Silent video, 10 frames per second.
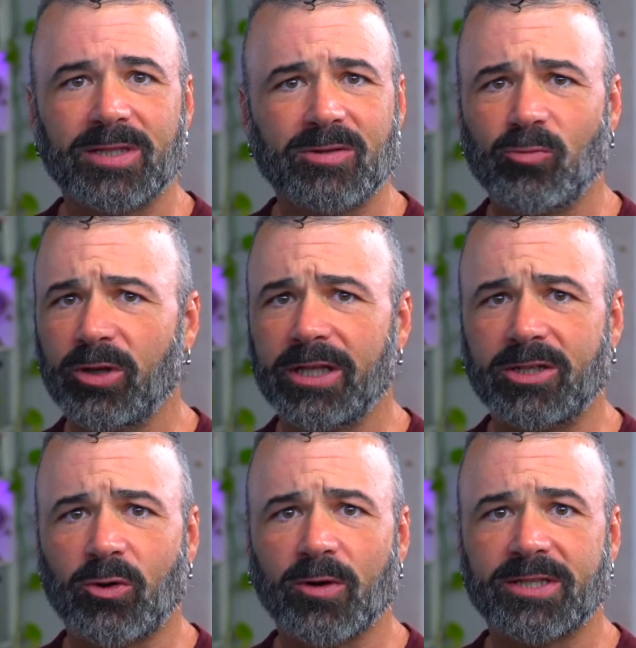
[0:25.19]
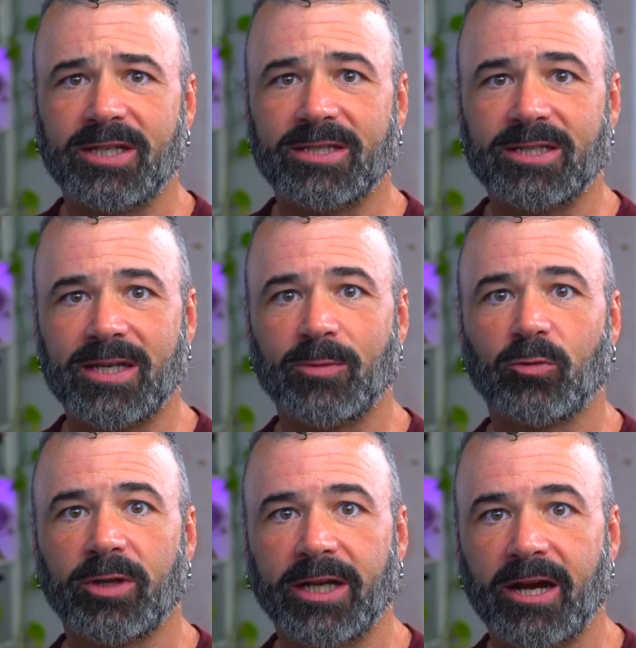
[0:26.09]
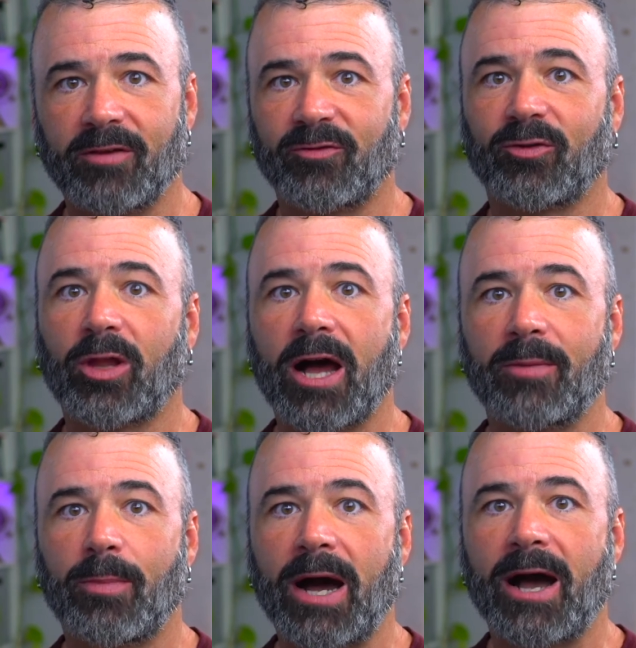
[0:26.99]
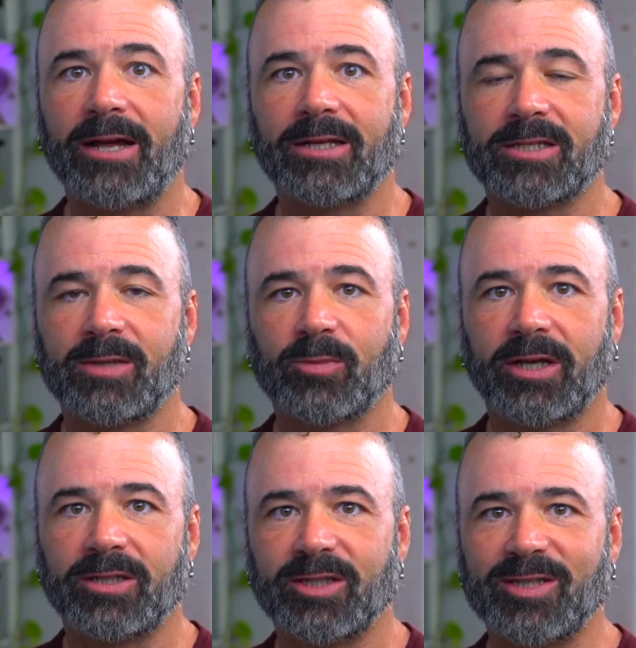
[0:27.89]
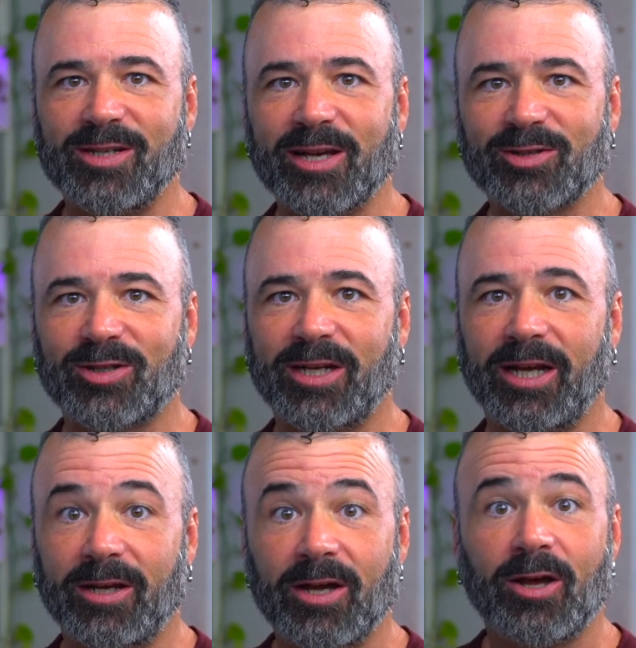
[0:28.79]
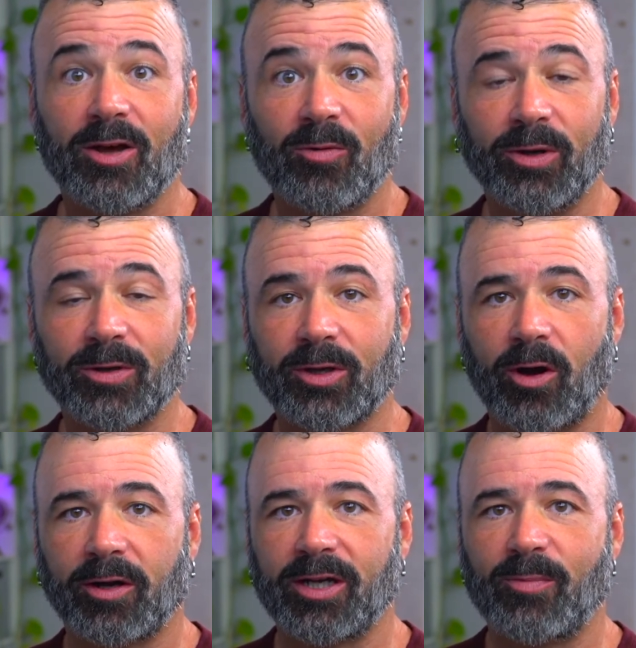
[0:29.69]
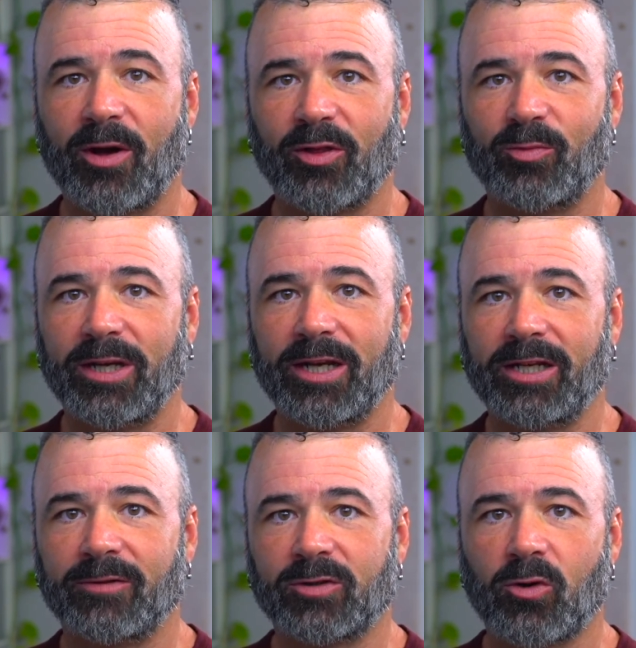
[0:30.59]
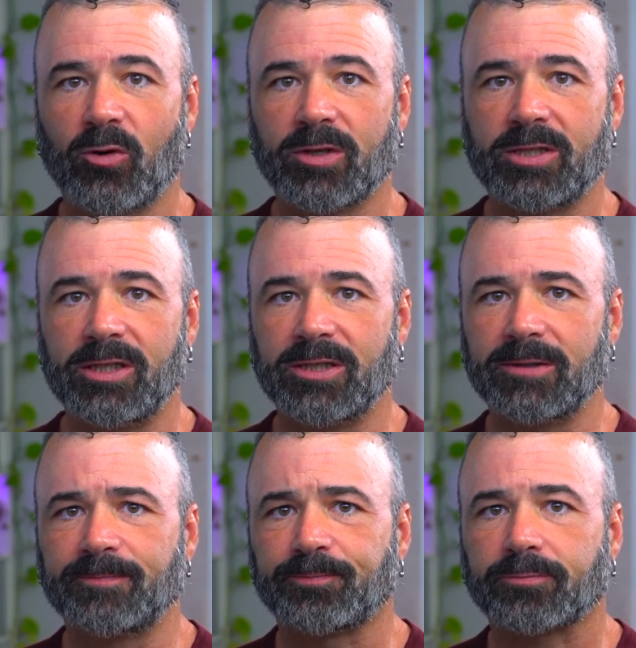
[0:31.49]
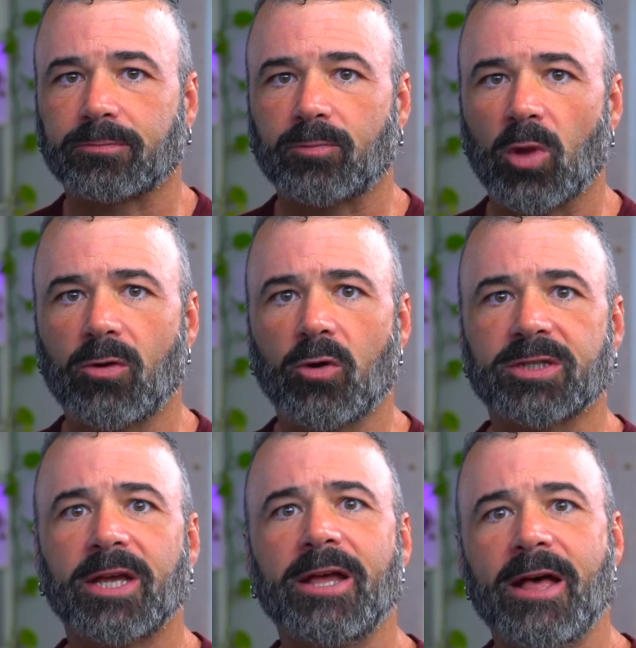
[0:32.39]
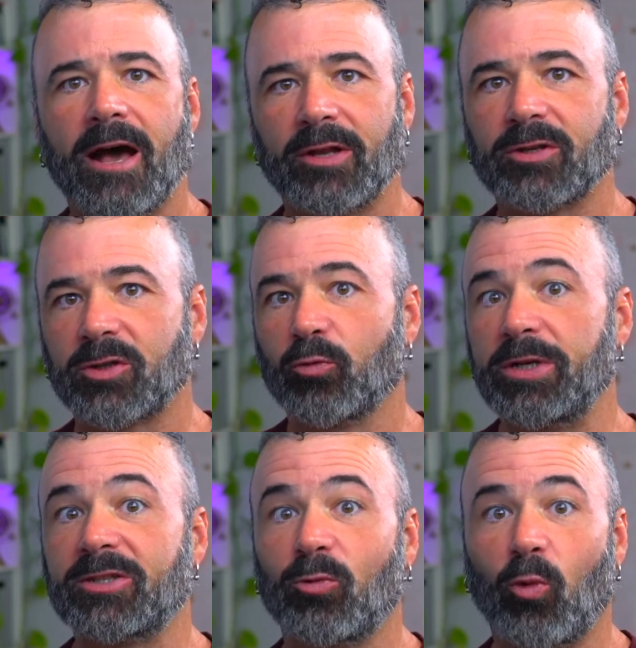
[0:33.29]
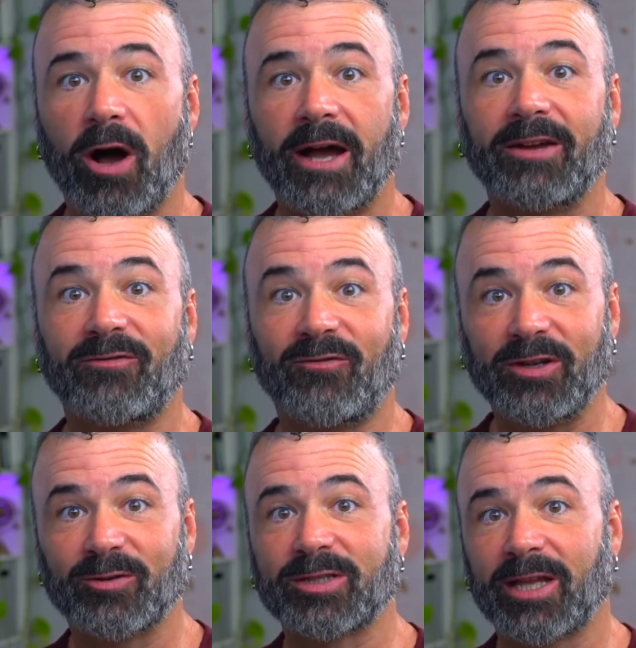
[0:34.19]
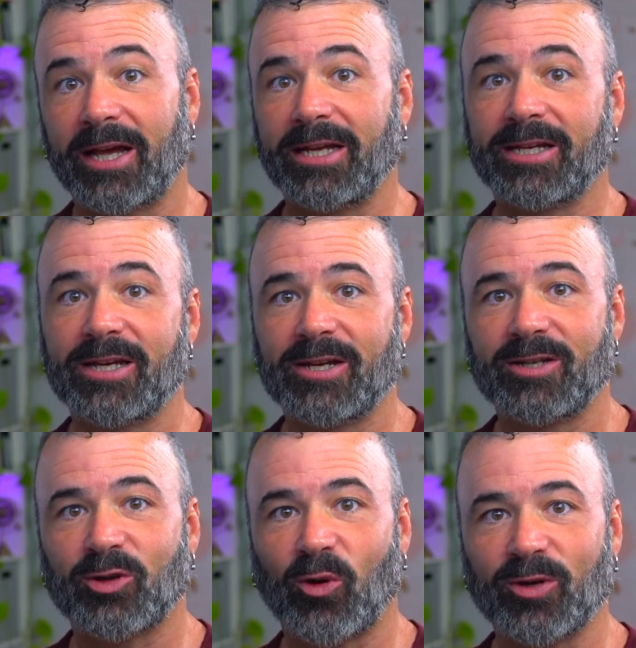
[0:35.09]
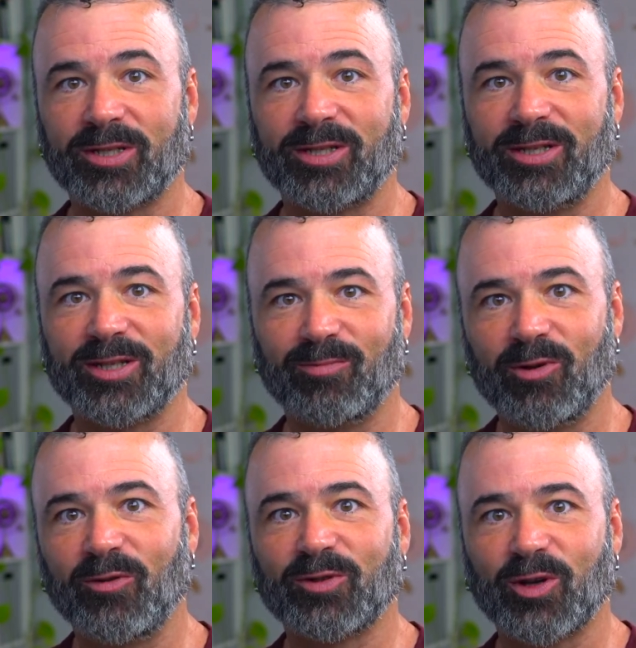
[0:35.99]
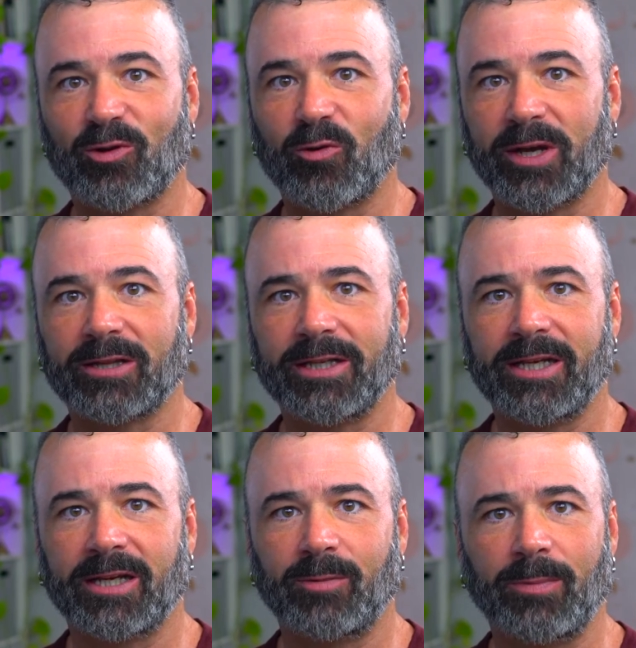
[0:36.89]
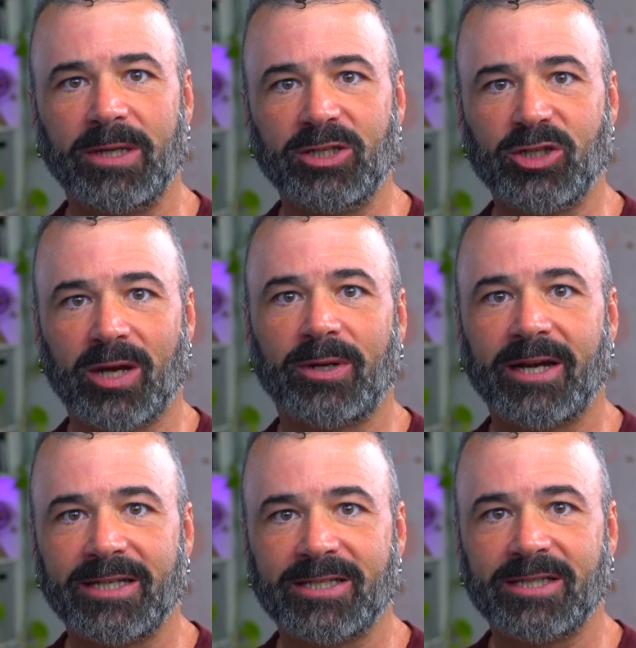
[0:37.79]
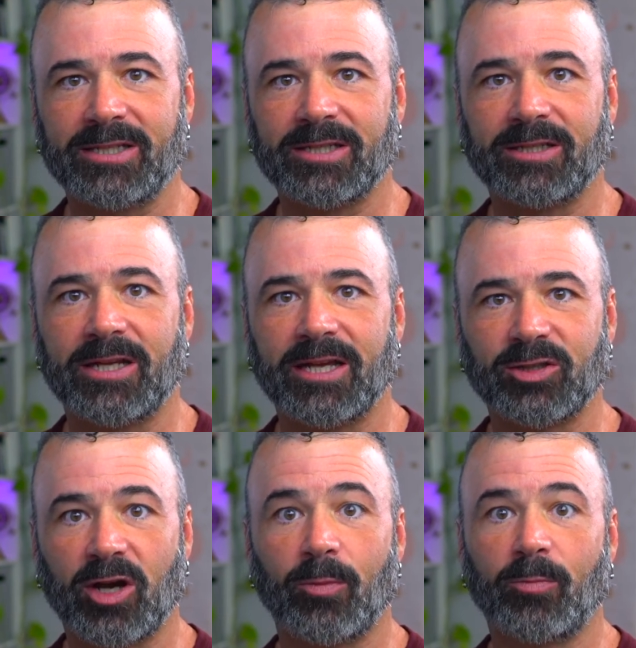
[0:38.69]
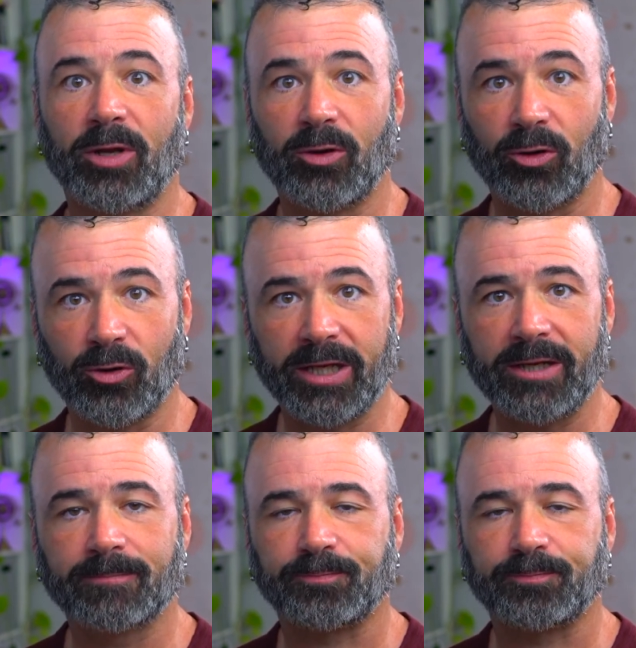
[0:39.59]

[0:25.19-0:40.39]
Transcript: Really, Taurus season seemed to really kind of fly by. It seemed like just yesterday we were talking about the beginning of Taurus season. And of course, I think there's a reason why it feels like Taurus season moves so quickly and maybe Gemini season has come a bit early.